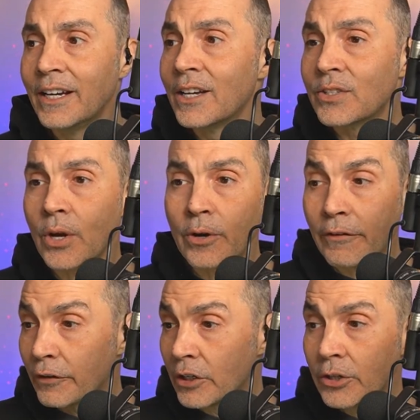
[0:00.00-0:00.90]
So
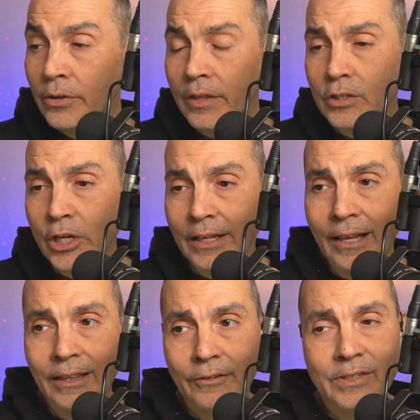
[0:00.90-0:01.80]
if you're new to the channel,
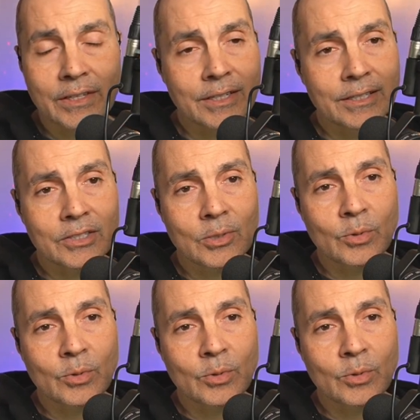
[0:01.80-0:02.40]
I'd love to